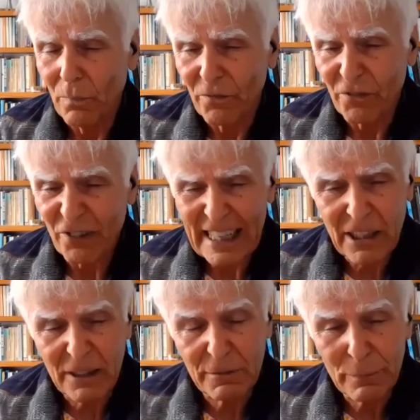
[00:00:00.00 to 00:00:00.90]

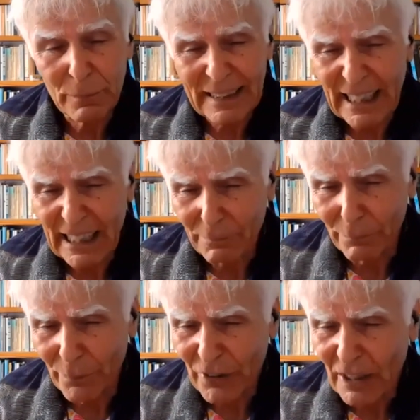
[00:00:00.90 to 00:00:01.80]
Freedom
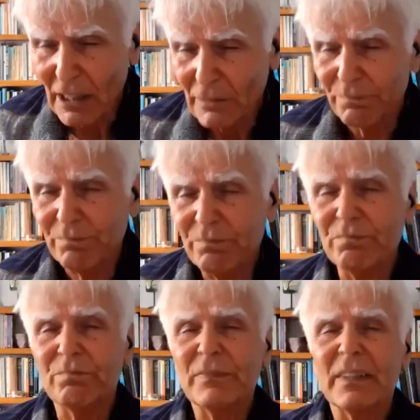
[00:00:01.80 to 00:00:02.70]
comes
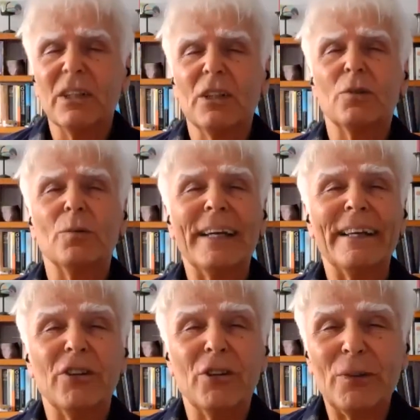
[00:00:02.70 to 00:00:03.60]
when
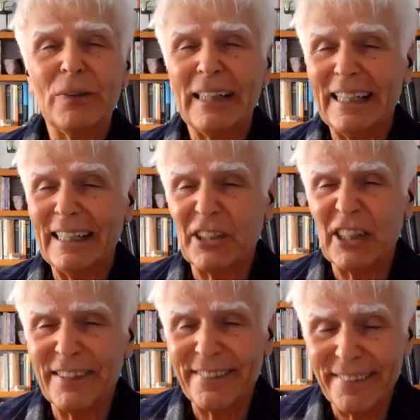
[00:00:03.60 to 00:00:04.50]
you are
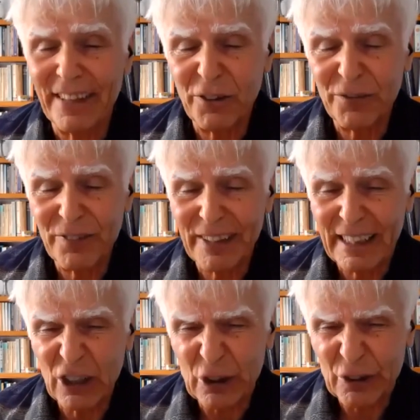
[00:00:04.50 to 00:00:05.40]

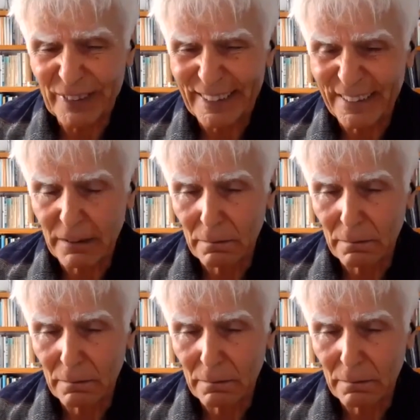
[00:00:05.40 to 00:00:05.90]
deserving of it.